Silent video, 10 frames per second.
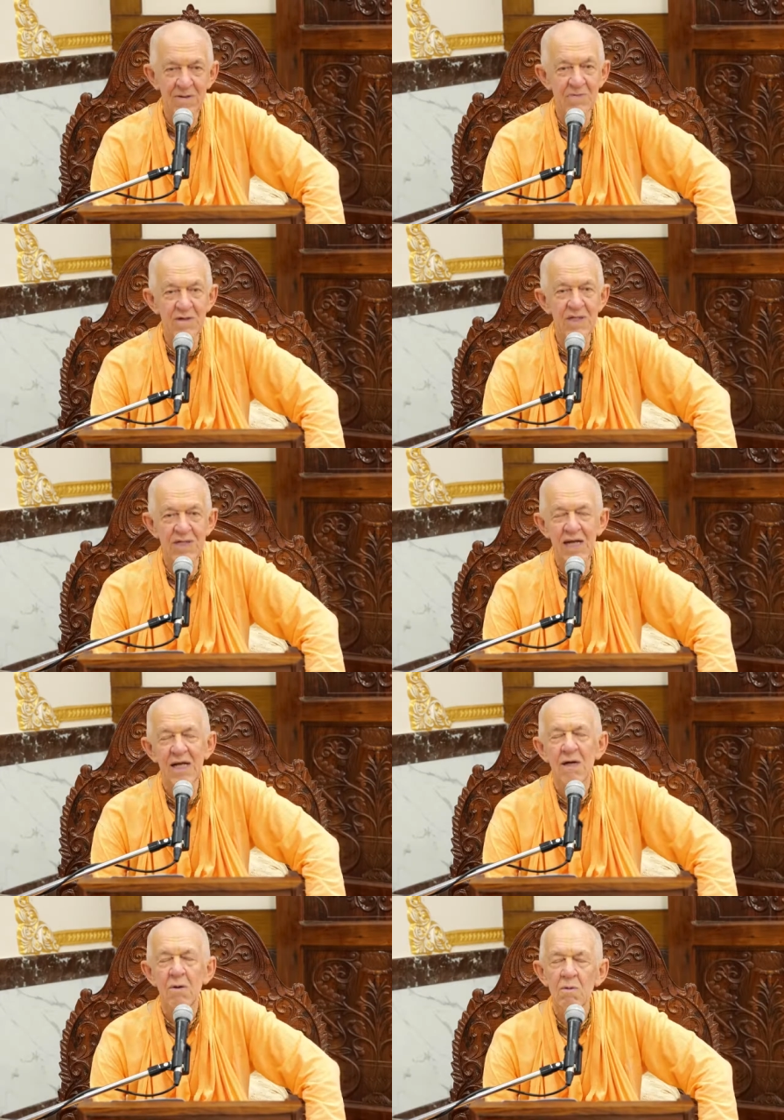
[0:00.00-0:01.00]
but we
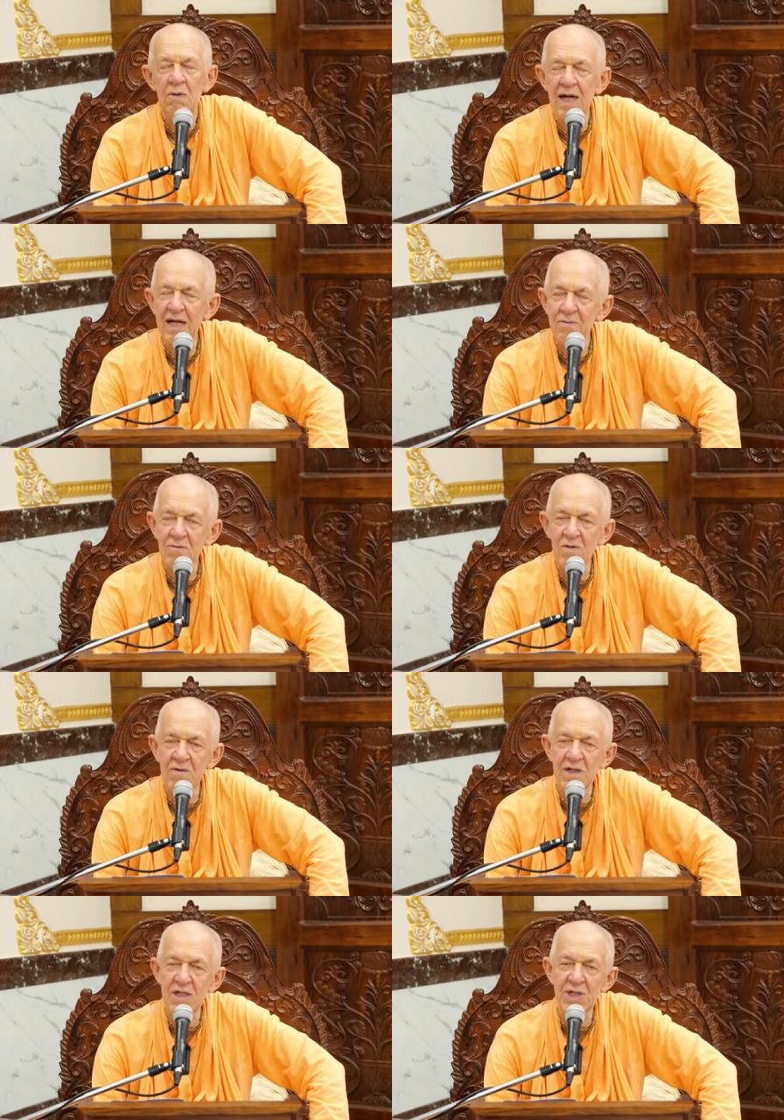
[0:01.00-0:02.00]
say, when
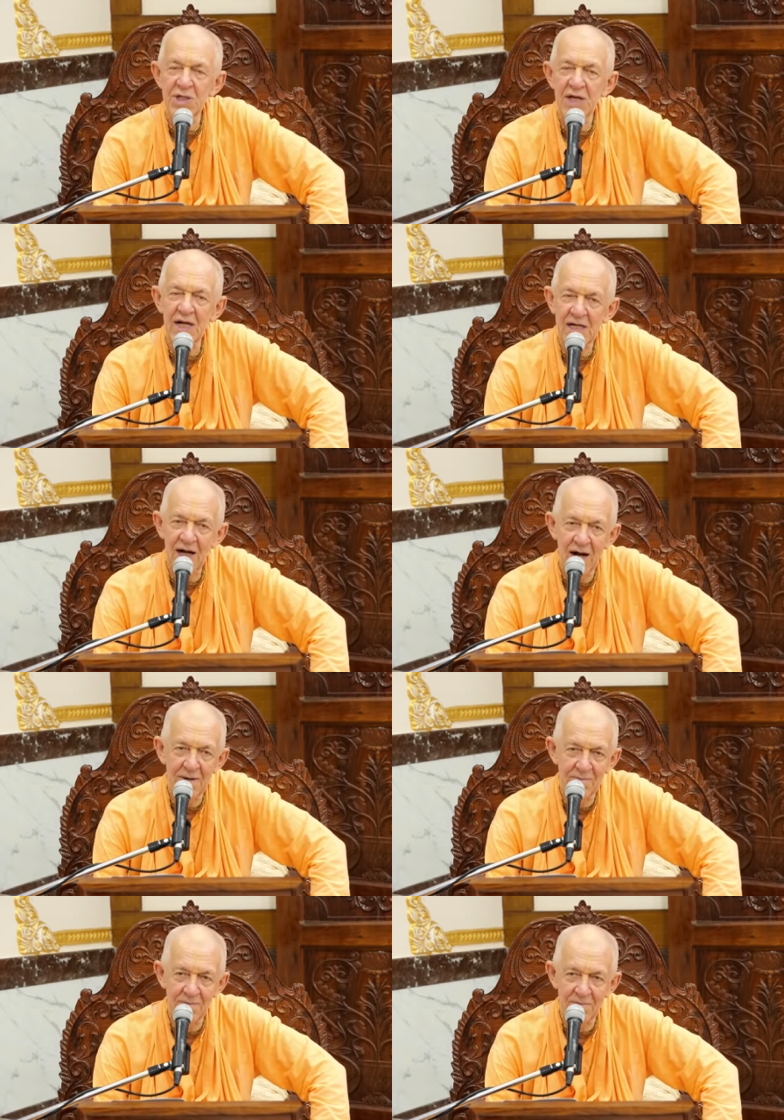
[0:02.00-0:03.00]
will Krishna
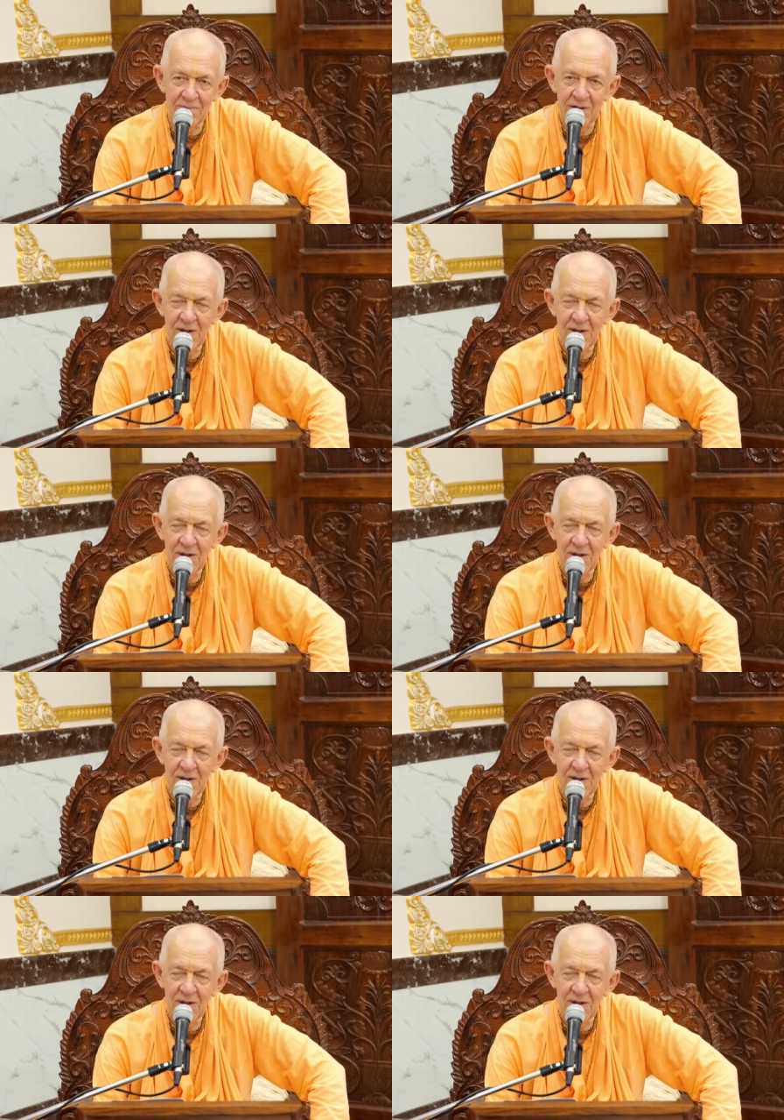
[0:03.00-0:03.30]
come?